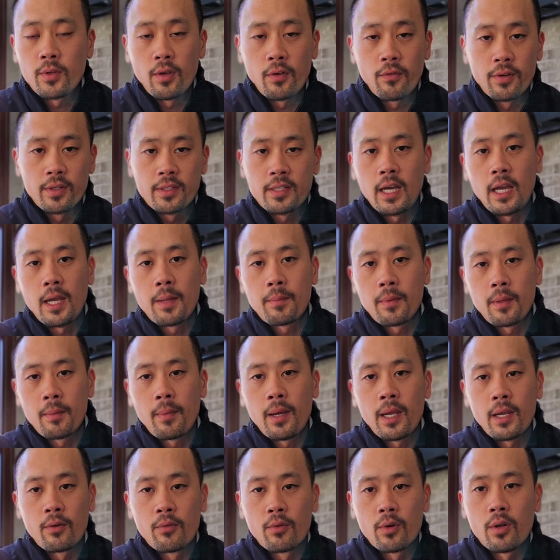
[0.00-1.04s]
over time it
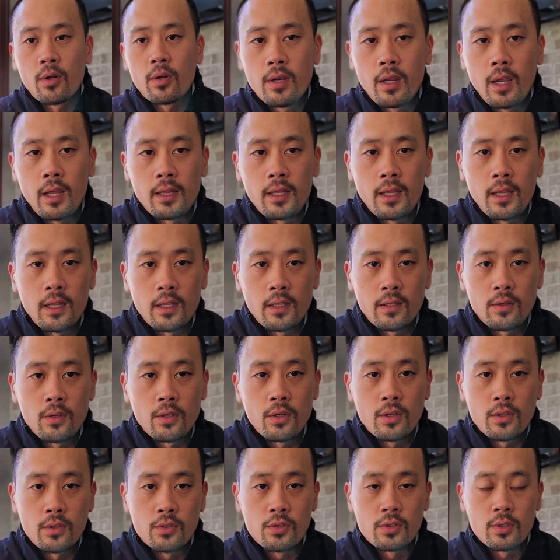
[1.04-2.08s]
might grow, and then you
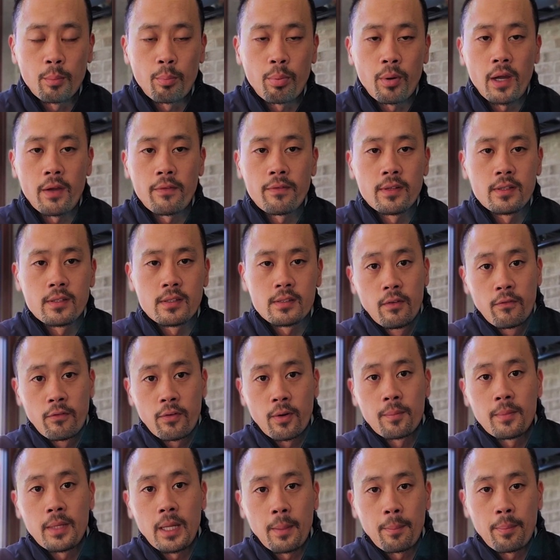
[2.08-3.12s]
could use the profits
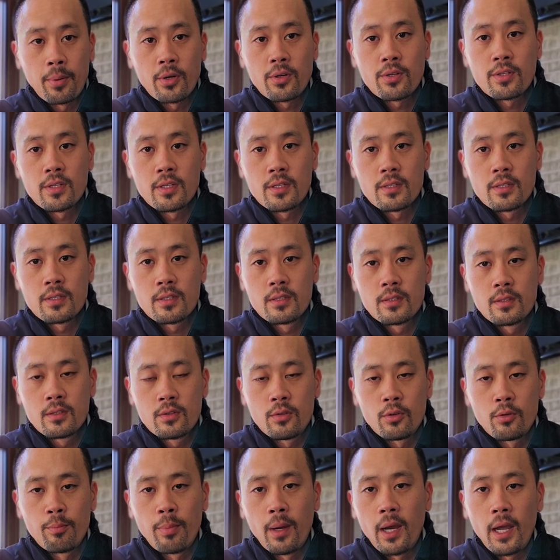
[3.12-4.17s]
from that purchase
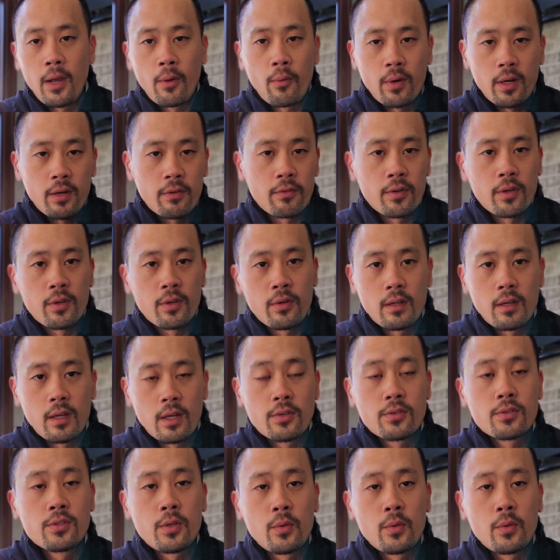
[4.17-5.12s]
to buy whatever else you